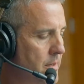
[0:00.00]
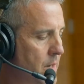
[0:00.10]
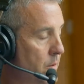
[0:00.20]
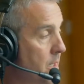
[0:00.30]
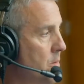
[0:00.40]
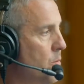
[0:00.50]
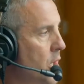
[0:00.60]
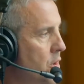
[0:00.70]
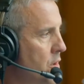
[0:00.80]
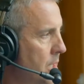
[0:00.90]
I would get to where
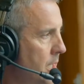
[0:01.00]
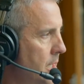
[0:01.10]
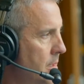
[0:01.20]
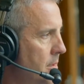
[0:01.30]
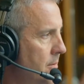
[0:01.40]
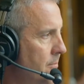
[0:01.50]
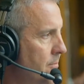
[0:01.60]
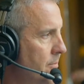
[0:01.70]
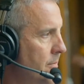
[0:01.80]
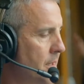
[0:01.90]
I couldn't eat.
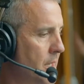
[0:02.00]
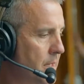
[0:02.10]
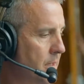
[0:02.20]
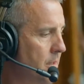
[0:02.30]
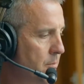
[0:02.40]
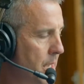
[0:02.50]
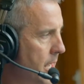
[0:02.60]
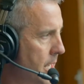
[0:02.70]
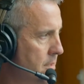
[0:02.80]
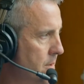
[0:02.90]
I, you know, my
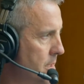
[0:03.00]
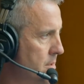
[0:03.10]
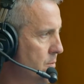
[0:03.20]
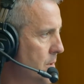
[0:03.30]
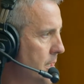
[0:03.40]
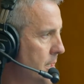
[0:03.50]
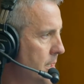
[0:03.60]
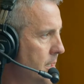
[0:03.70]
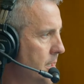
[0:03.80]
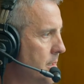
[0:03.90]
hands would get
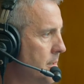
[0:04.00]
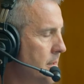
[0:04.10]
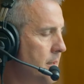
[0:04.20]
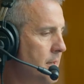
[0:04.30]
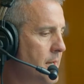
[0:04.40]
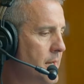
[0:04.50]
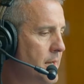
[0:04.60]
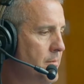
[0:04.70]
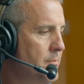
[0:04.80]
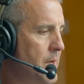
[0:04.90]
sweaty, and
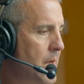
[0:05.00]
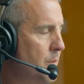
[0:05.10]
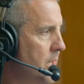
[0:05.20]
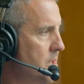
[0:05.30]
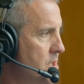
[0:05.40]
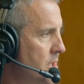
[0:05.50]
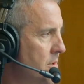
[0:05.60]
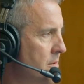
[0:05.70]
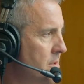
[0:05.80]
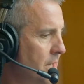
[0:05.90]
um, I would get
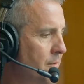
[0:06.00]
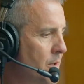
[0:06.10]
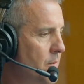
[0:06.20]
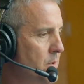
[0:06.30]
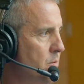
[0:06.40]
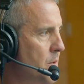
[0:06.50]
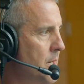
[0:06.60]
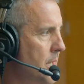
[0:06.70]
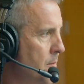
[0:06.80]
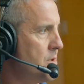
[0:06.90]
chills. Even though I was
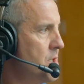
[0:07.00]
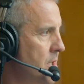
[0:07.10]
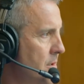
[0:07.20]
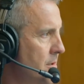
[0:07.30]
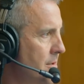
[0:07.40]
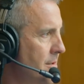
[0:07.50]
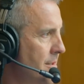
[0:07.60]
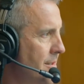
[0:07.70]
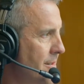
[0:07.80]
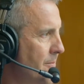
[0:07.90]
sweating, I would chill.
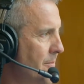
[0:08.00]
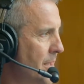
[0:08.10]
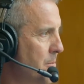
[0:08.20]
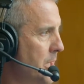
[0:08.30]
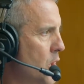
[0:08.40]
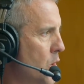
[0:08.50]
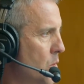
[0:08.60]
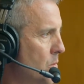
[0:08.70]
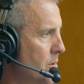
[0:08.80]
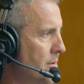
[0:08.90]
I'd be
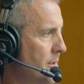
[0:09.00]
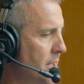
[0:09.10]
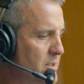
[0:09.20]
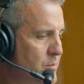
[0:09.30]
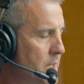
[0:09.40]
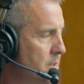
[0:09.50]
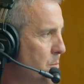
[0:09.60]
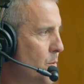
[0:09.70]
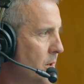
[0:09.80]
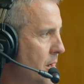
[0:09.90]
cold, and sweat's
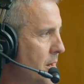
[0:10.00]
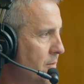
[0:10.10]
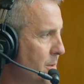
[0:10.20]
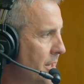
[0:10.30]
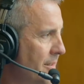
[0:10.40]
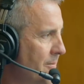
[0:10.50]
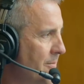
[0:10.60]
pouring off of me.